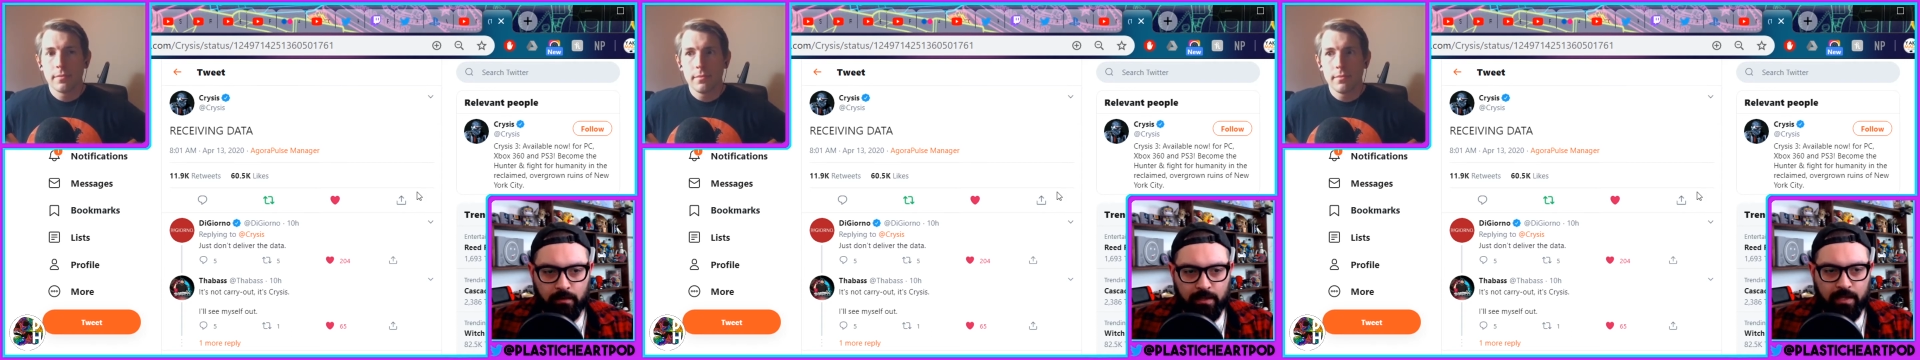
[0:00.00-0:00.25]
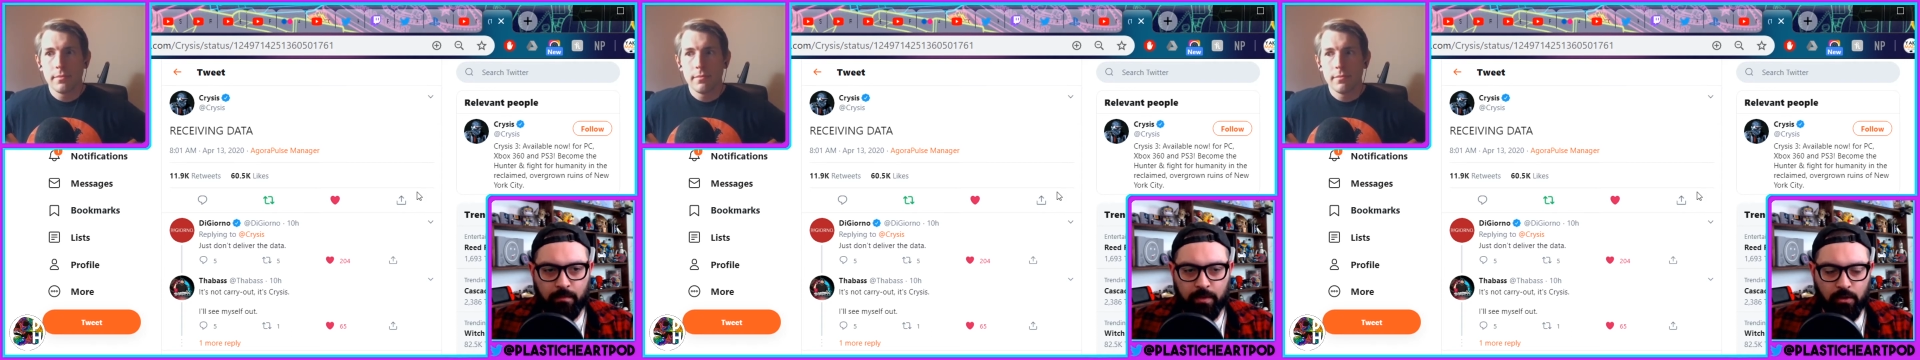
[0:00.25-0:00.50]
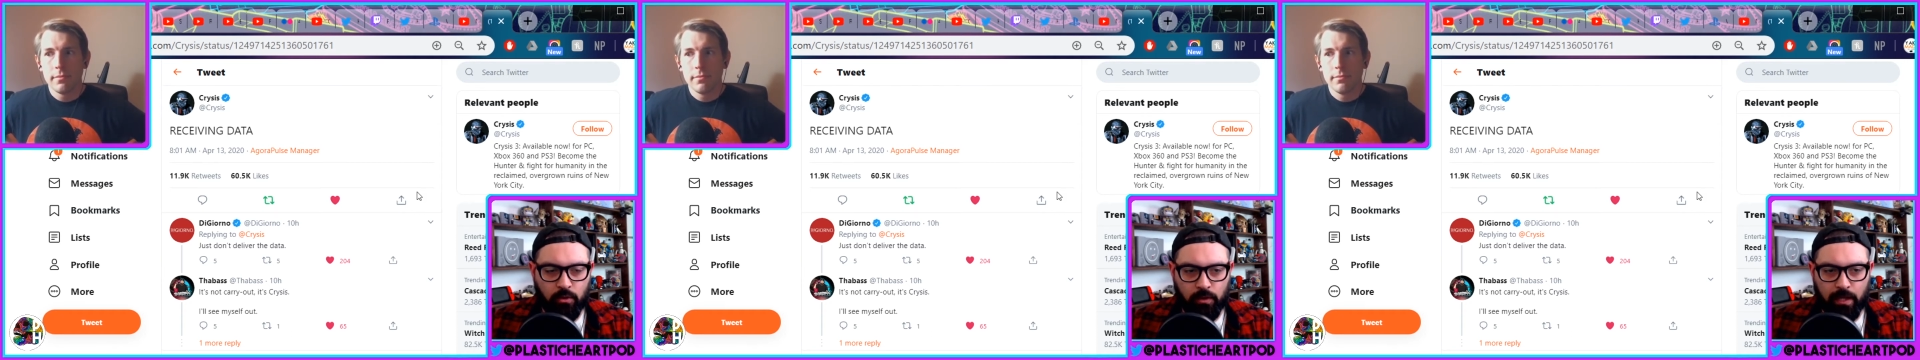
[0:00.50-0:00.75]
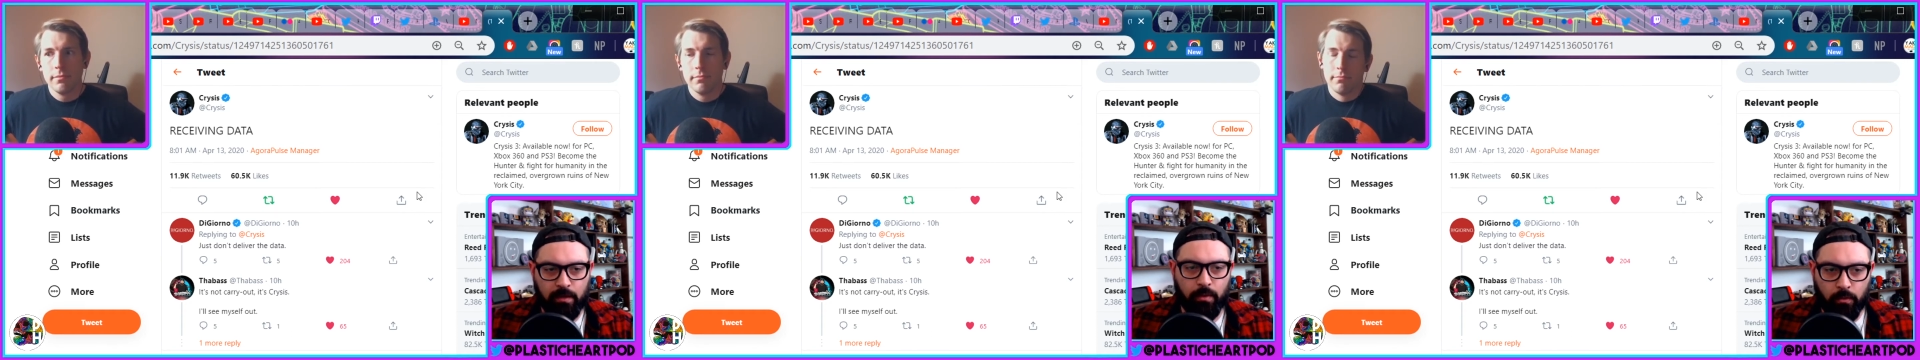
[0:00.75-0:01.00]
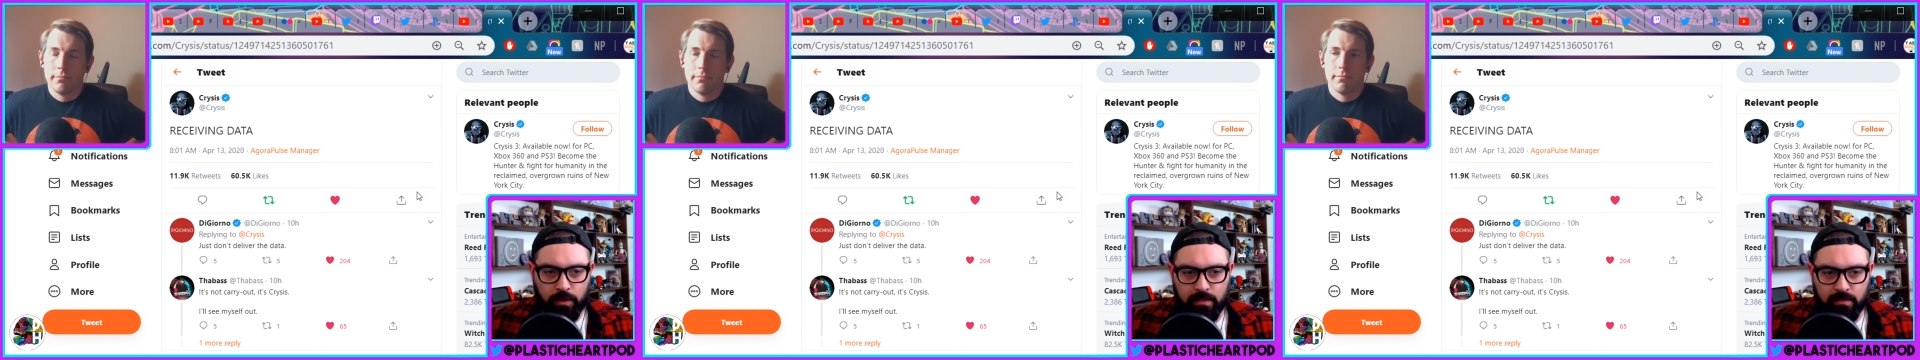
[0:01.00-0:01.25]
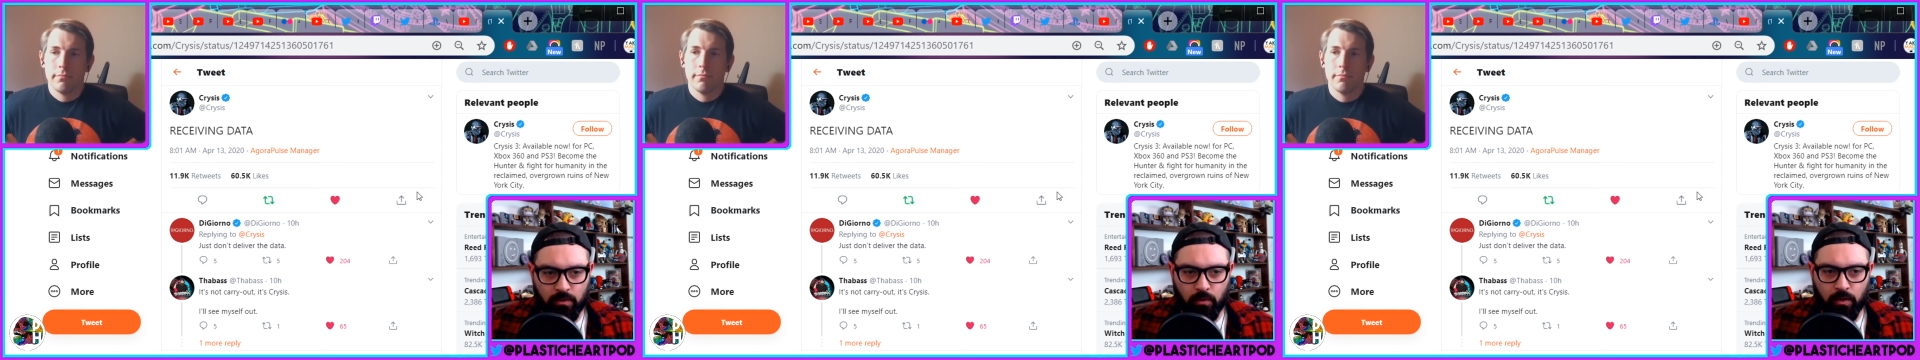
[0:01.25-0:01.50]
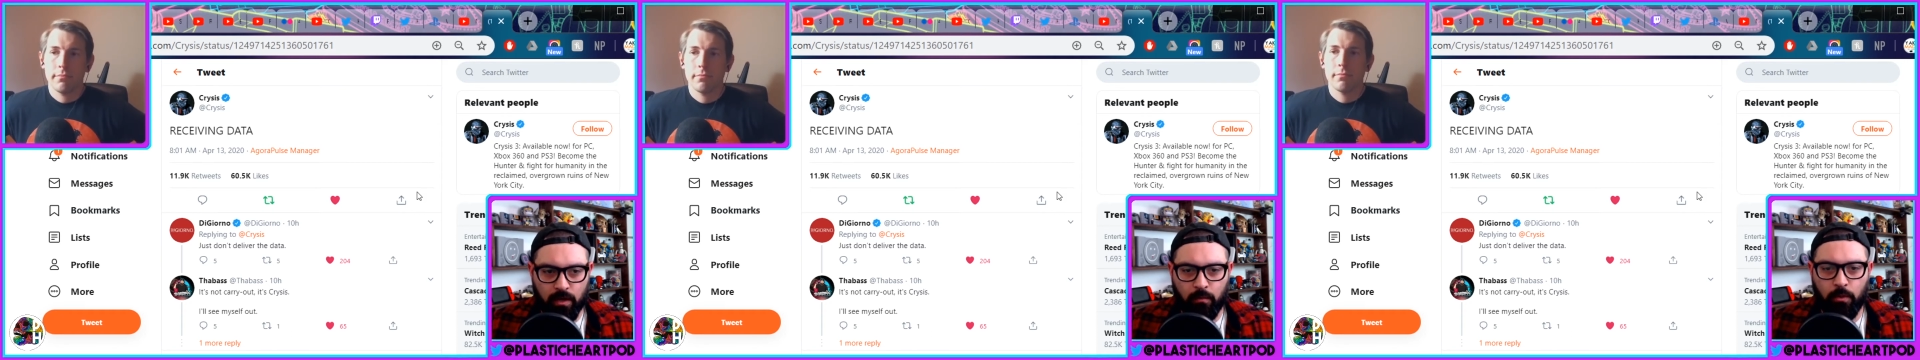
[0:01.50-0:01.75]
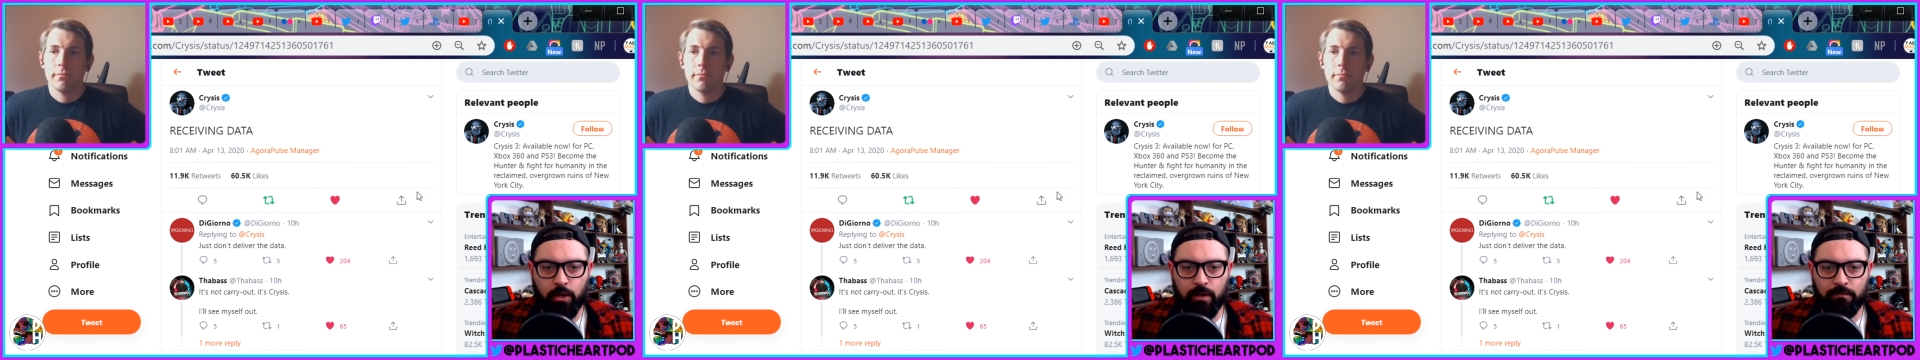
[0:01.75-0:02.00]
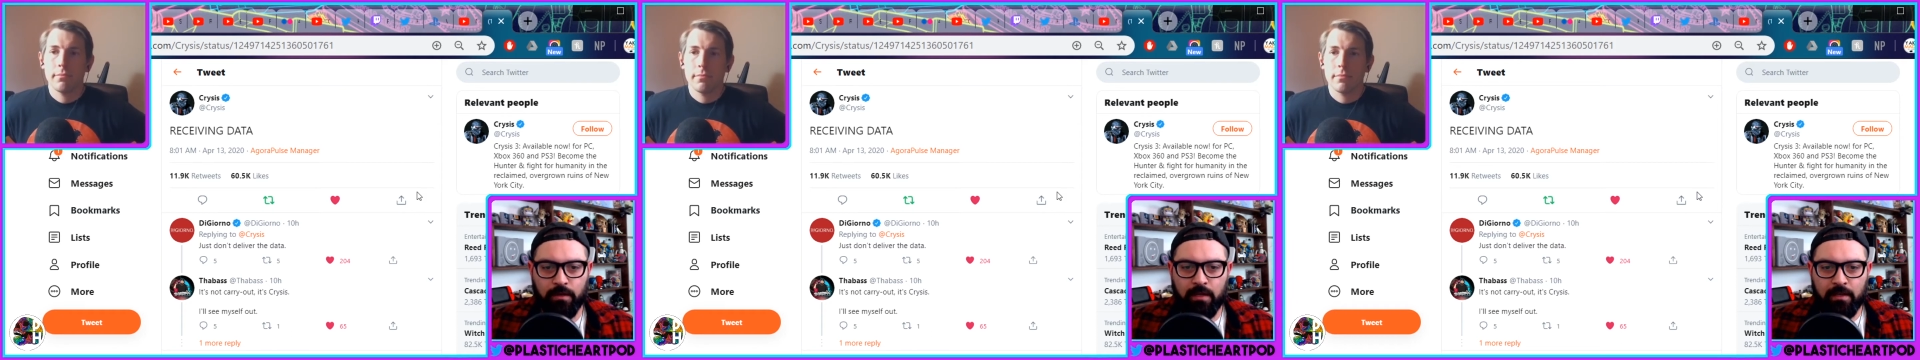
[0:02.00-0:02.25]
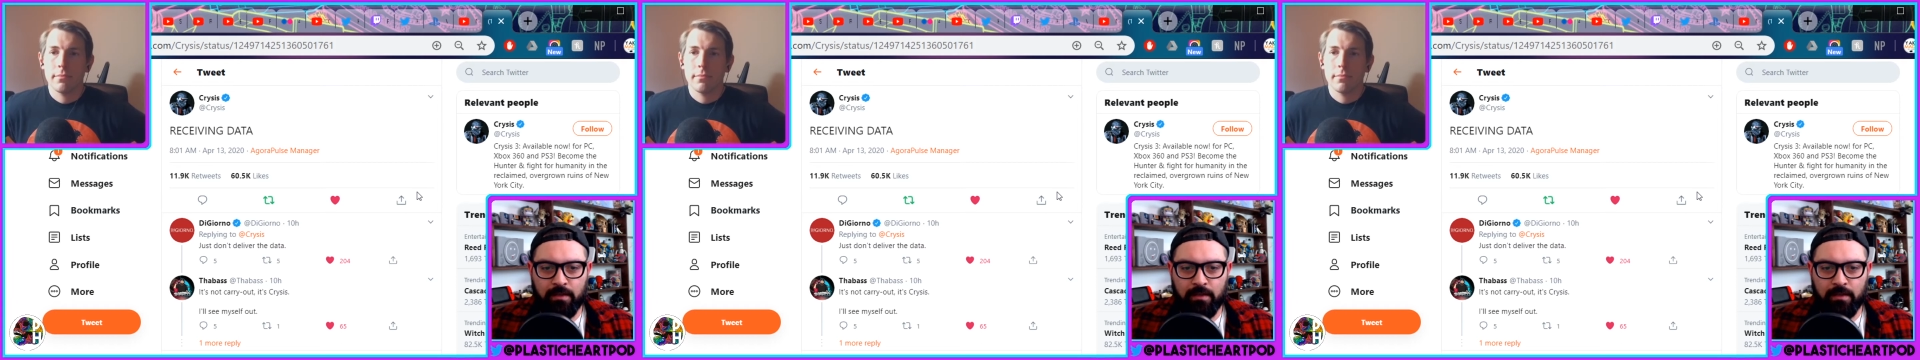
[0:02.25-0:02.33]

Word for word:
Speaker 1: Like, could that be a cool like bonus? Or I wonder if